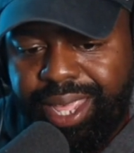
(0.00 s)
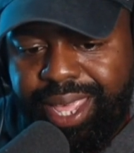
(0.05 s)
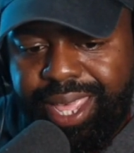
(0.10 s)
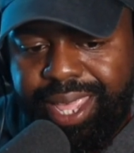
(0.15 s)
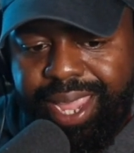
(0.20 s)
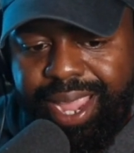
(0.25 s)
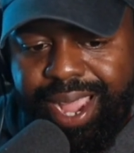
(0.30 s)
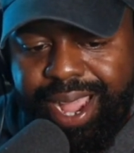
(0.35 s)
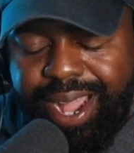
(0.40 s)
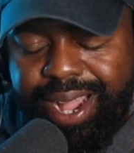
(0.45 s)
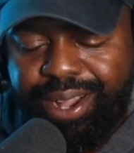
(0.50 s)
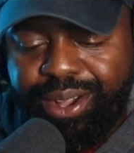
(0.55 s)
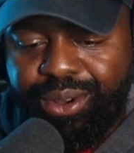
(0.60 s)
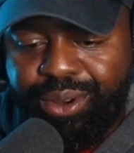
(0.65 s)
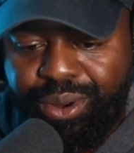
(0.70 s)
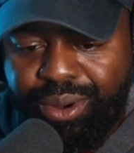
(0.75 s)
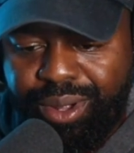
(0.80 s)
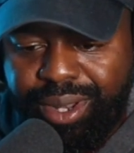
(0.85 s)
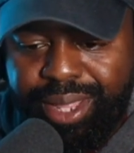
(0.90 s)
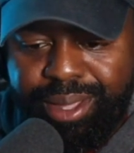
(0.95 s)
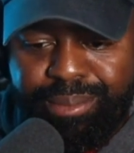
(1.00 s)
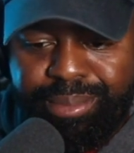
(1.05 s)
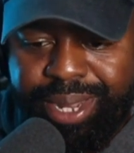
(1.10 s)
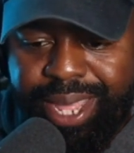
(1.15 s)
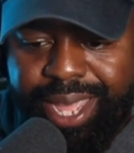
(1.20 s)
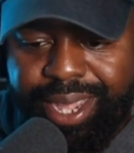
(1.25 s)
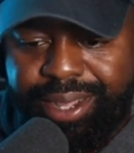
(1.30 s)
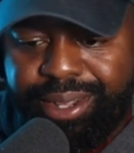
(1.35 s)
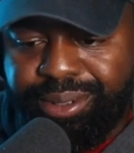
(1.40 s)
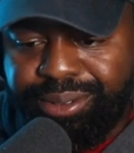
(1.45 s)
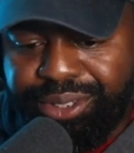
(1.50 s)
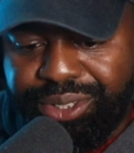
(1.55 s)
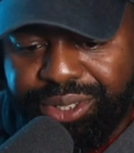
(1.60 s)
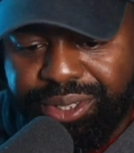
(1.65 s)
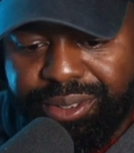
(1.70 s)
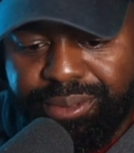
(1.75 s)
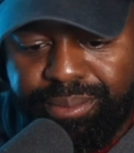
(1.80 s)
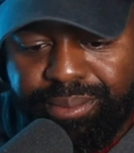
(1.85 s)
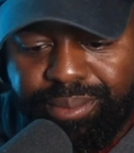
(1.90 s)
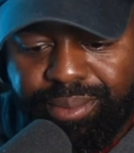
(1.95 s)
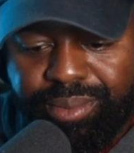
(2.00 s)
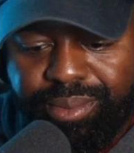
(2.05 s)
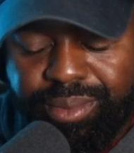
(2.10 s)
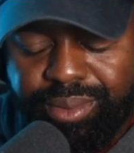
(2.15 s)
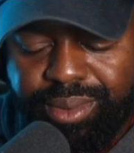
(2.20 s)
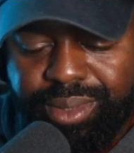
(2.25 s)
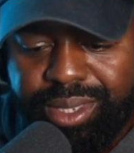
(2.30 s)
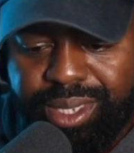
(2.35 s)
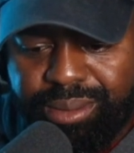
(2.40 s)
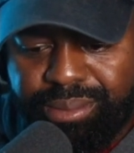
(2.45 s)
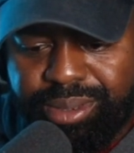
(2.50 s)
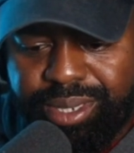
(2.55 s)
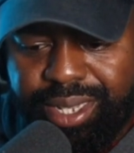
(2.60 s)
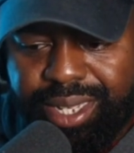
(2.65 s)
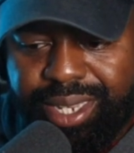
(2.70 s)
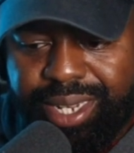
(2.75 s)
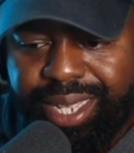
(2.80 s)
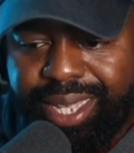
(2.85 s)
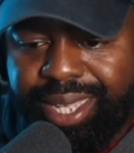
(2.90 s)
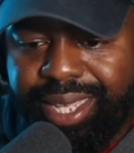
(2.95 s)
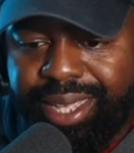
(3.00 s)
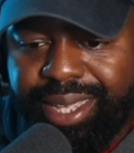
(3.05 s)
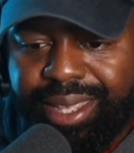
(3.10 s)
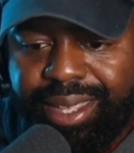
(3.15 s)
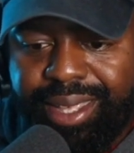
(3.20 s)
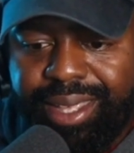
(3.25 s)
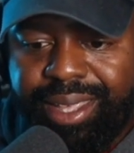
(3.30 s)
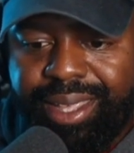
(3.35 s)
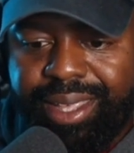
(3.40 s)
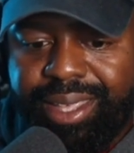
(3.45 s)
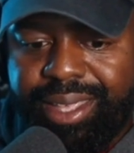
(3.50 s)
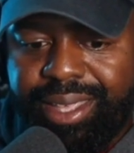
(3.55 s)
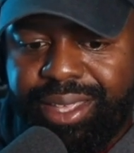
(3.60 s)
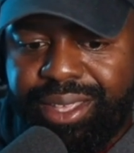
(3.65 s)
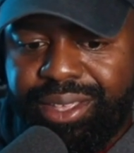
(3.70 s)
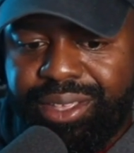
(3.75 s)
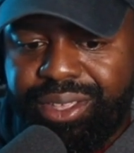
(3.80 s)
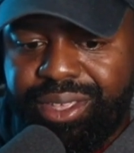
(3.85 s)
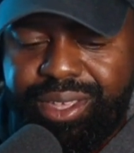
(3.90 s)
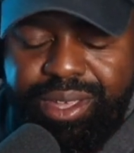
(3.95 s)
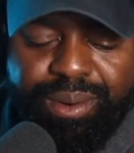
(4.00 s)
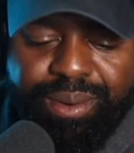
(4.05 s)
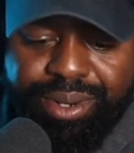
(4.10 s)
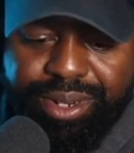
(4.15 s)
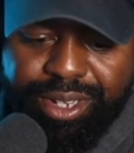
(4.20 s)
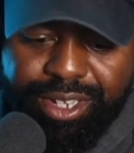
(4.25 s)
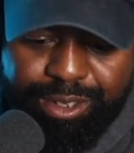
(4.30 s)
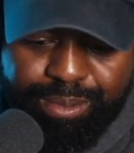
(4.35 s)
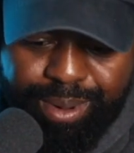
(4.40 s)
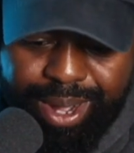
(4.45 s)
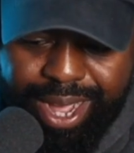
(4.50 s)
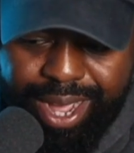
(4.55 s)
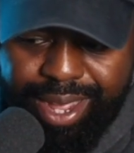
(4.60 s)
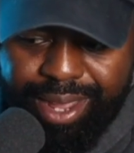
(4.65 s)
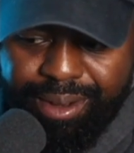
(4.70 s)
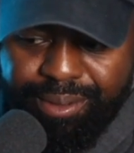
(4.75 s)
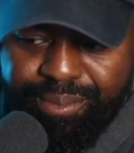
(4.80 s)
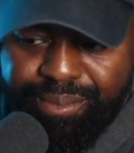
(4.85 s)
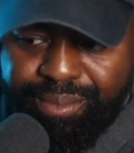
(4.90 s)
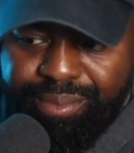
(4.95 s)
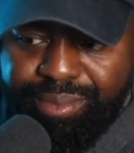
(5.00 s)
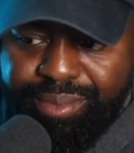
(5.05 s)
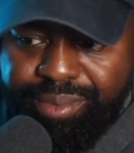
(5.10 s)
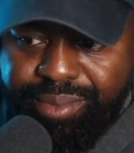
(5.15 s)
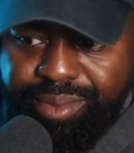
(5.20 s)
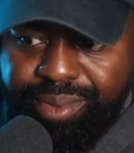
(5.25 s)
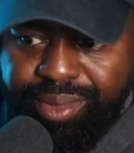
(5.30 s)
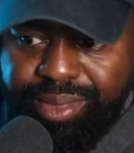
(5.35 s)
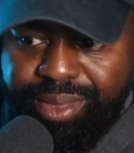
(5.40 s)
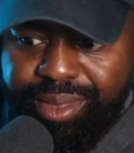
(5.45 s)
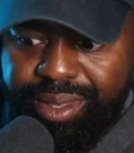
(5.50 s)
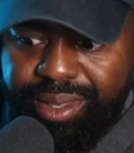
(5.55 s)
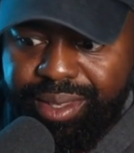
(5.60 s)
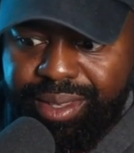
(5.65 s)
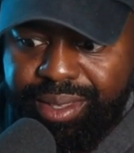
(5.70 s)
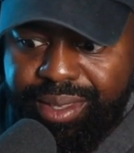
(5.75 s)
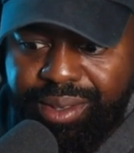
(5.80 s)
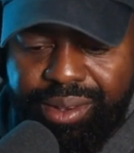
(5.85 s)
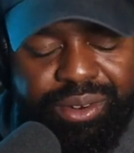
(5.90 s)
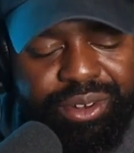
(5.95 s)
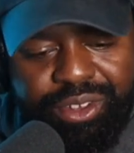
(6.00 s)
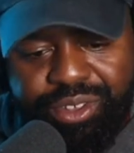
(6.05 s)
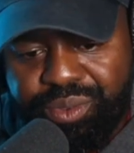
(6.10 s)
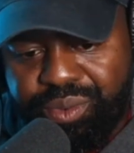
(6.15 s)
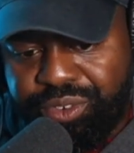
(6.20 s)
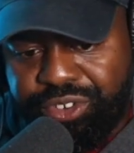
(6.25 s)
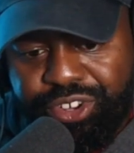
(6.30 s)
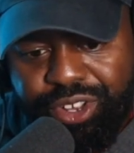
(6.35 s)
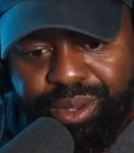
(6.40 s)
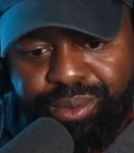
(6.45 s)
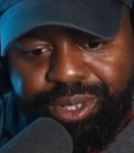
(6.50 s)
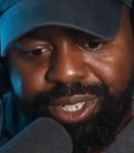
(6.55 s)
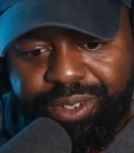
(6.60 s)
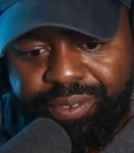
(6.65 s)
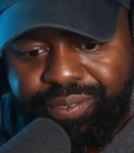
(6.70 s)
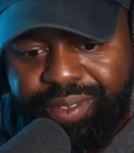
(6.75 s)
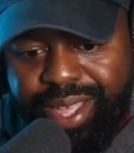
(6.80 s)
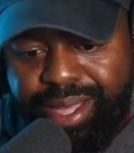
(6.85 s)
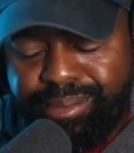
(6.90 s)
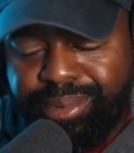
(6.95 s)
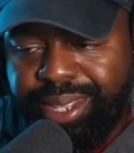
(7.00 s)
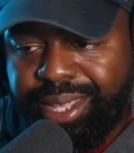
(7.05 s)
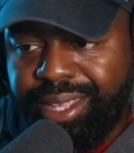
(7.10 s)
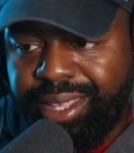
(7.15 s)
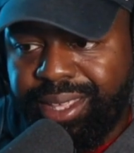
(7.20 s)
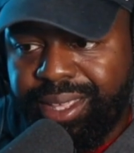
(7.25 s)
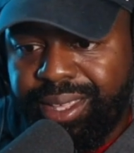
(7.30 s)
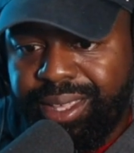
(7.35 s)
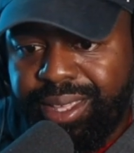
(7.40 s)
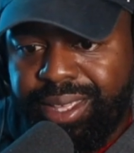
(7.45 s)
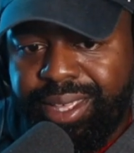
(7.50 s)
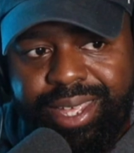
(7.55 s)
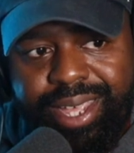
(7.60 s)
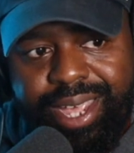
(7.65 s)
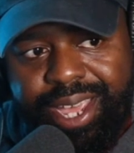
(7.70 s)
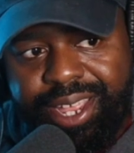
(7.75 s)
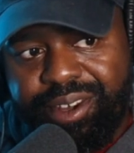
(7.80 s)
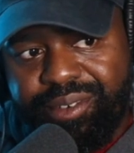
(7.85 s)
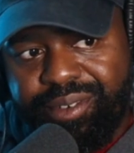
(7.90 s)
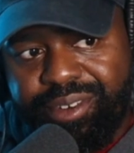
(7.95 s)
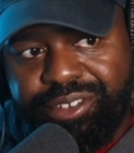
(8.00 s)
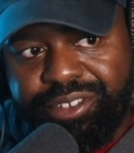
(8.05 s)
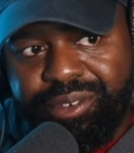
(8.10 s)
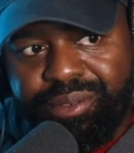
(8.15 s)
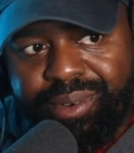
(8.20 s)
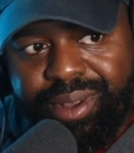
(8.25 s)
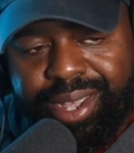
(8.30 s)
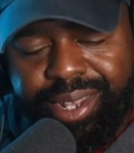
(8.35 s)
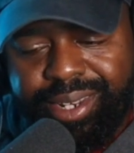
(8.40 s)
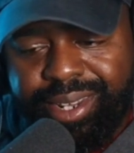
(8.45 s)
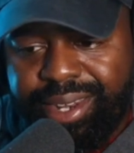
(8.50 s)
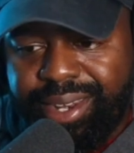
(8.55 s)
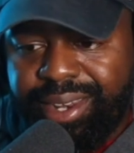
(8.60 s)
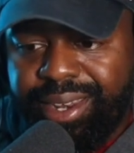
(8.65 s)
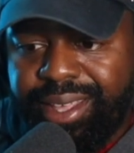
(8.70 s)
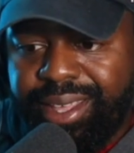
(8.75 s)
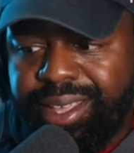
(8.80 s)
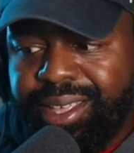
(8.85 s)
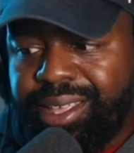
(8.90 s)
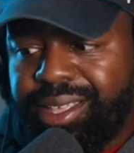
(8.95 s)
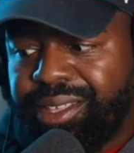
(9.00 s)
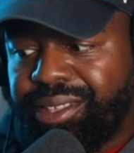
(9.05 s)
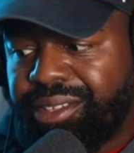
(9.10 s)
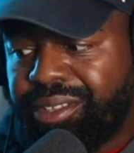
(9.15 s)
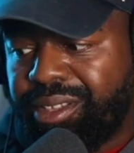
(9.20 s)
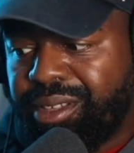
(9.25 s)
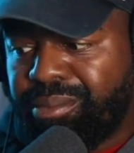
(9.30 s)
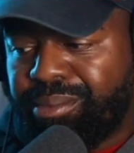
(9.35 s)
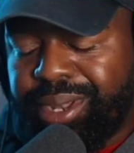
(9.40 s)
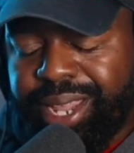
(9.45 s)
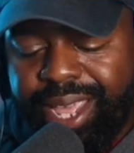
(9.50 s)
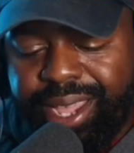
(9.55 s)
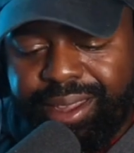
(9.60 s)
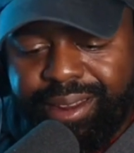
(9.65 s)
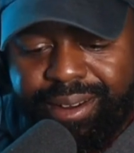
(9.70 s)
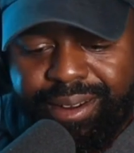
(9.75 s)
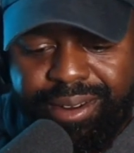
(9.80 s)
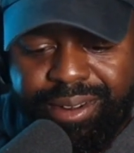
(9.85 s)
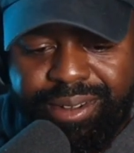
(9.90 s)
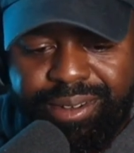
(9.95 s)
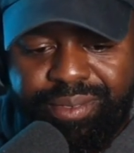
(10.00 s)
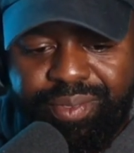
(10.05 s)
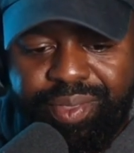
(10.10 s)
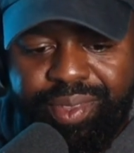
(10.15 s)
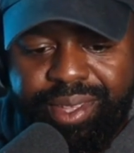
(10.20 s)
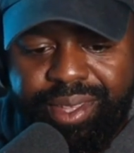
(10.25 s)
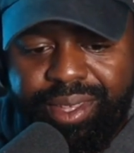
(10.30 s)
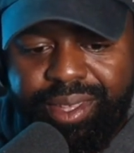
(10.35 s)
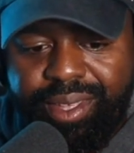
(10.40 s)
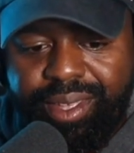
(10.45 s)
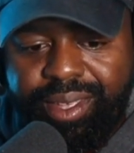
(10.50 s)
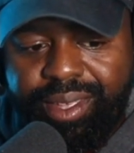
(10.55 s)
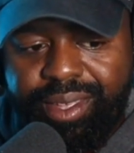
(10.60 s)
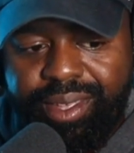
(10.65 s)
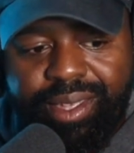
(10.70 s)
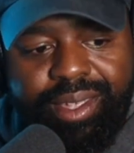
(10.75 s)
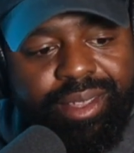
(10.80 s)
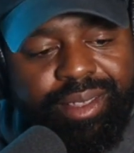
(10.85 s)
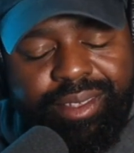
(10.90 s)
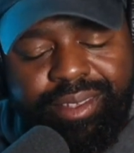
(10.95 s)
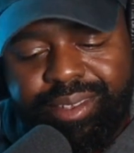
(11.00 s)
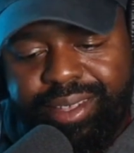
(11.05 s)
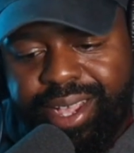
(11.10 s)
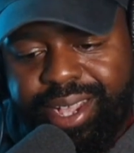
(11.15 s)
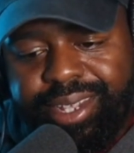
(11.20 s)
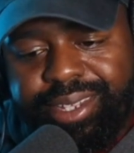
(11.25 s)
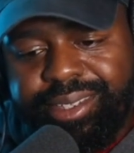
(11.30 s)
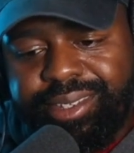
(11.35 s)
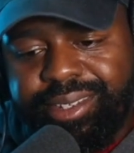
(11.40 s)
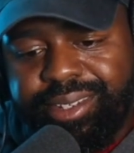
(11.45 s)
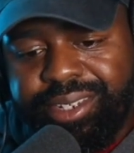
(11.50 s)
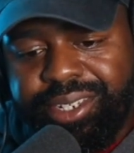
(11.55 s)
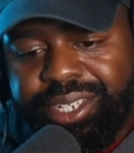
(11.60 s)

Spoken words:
And y'all call it black culture. You know what I'm saying? Like, you in the spot, you just chilling with your family at a restaurant, then some black girl decides